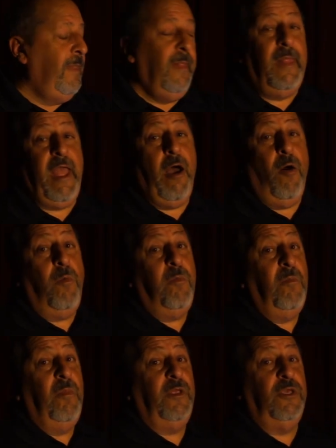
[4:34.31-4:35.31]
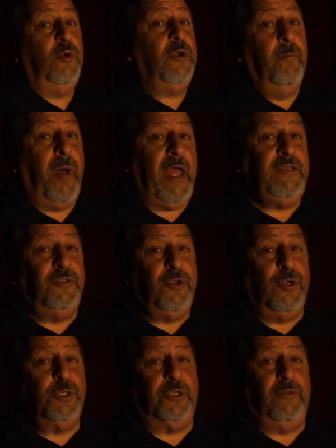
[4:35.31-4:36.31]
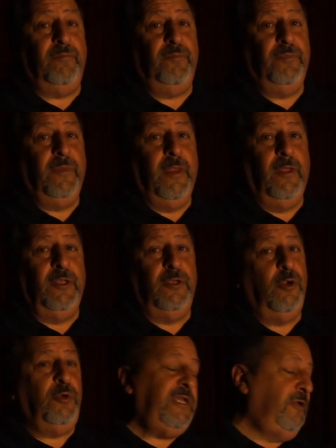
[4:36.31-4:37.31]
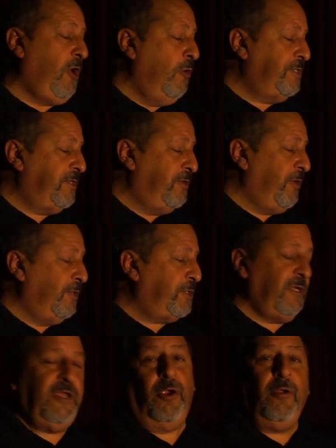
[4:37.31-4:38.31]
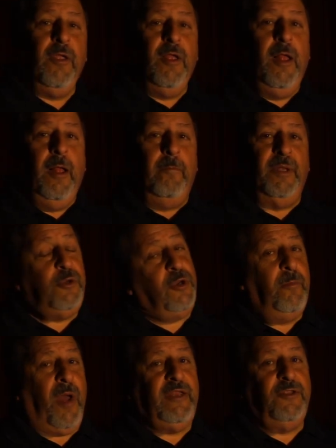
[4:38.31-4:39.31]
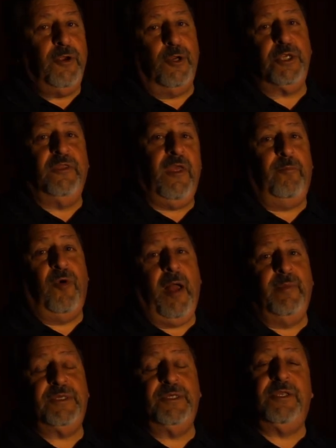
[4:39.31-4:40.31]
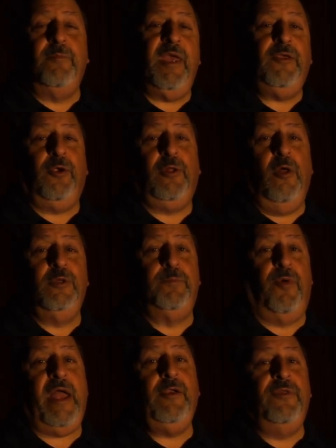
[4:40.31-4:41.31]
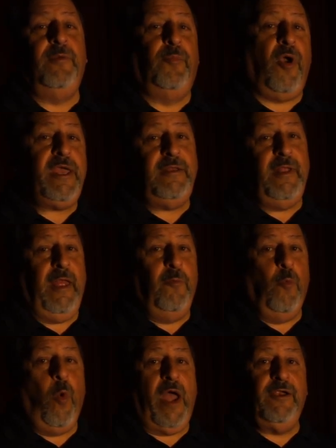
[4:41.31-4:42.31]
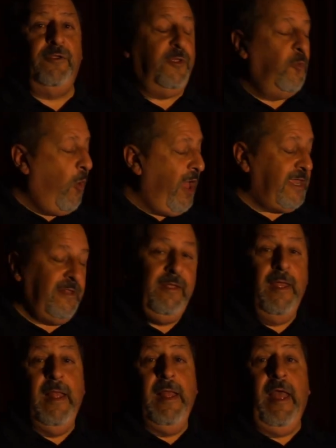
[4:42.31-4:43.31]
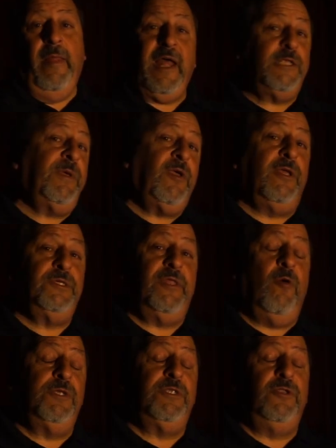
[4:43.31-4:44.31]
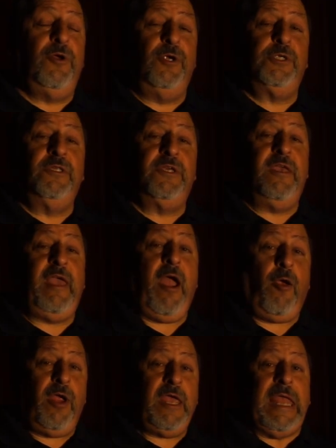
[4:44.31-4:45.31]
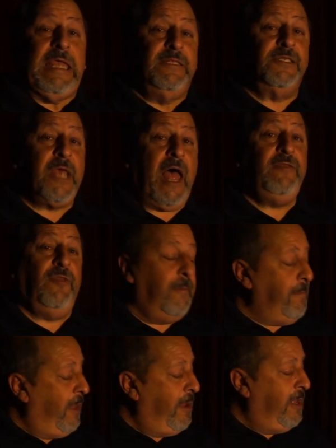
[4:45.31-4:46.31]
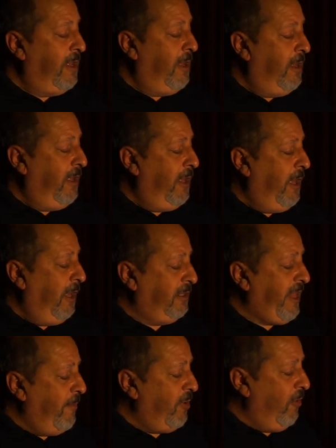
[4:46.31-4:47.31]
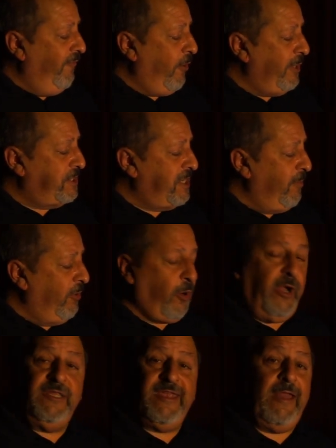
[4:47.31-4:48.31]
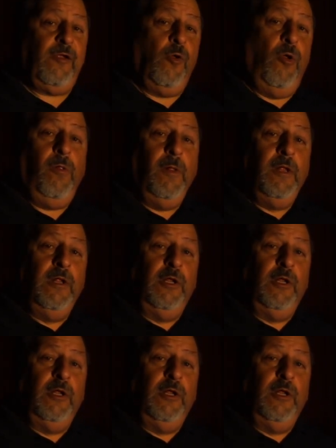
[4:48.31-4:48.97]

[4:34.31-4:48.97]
Now, you can buy detergent. You don't need ghost detergent here, but you can buy detergent that promises to make your clothes brighter than bright and whiter than white. And that's because those detergents carry inside them a chemical very similar or identical